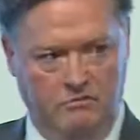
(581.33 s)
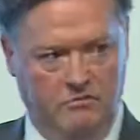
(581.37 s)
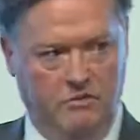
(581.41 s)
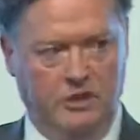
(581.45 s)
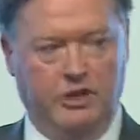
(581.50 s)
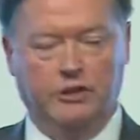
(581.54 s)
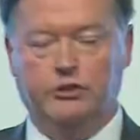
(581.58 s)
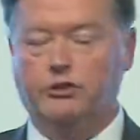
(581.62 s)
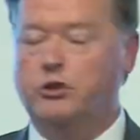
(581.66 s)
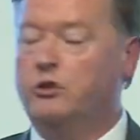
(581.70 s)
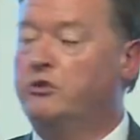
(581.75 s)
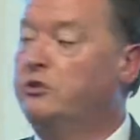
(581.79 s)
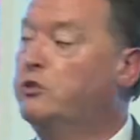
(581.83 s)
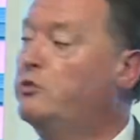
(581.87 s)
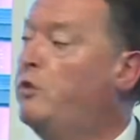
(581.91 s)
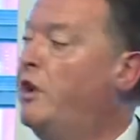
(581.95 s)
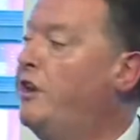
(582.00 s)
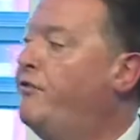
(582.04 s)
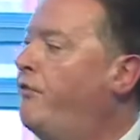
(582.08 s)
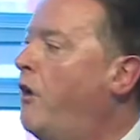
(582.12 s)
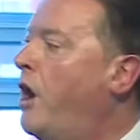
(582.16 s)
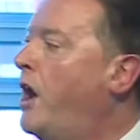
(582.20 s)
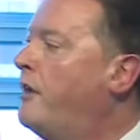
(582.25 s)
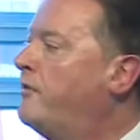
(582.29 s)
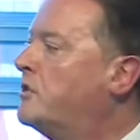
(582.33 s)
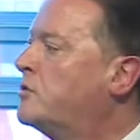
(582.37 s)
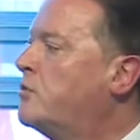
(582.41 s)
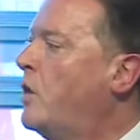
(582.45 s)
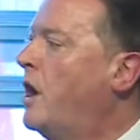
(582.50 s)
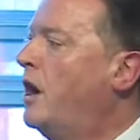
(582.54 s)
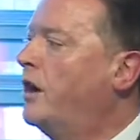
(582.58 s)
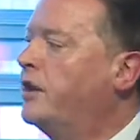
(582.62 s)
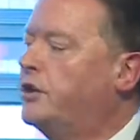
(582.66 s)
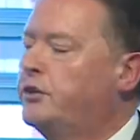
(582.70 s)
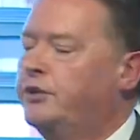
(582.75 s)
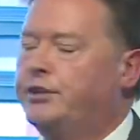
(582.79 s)
can do it in 25 as
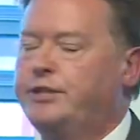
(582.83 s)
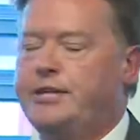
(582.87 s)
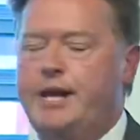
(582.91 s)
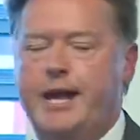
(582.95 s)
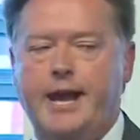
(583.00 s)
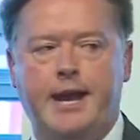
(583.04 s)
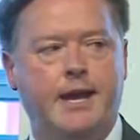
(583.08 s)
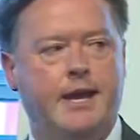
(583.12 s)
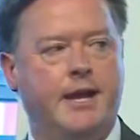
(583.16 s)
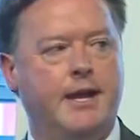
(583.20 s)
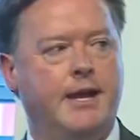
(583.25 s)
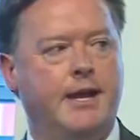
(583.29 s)
well on a good day,